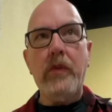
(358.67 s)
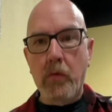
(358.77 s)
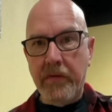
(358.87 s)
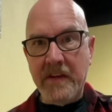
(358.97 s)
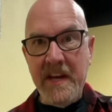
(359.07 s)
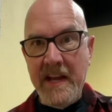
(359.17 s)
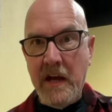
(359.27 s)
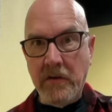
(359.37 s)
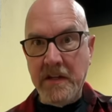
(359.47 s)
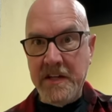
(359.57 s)
with a
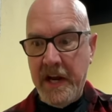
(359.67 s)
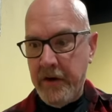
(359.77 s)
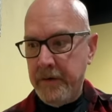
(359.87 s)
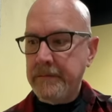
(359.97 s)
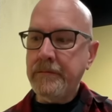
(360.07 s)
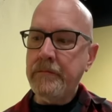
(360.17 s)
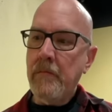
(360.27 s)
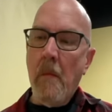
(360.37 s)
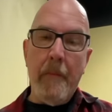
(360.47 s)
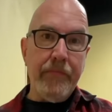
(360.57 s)
takeout container.
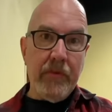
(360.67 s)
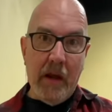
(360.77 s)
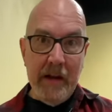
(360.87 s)
And